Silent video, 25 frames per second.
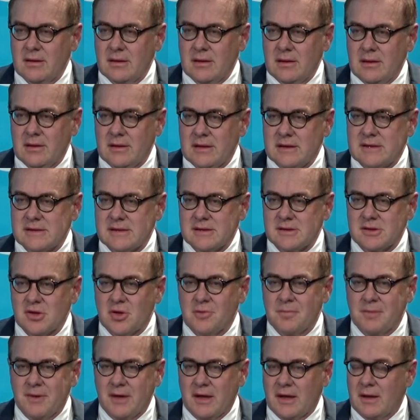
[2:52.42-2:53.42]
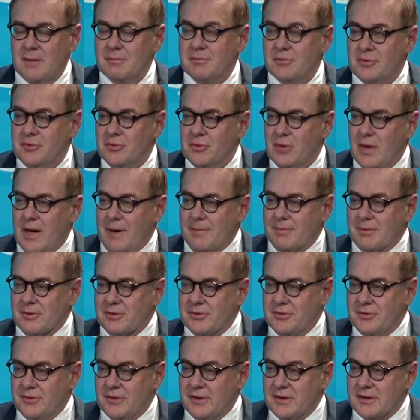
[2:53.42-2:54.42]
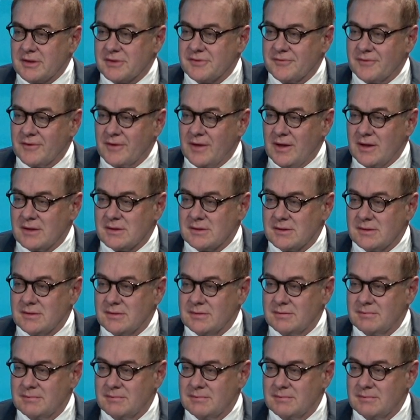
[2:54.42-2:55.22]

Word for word: this is opening up new opportunities for us.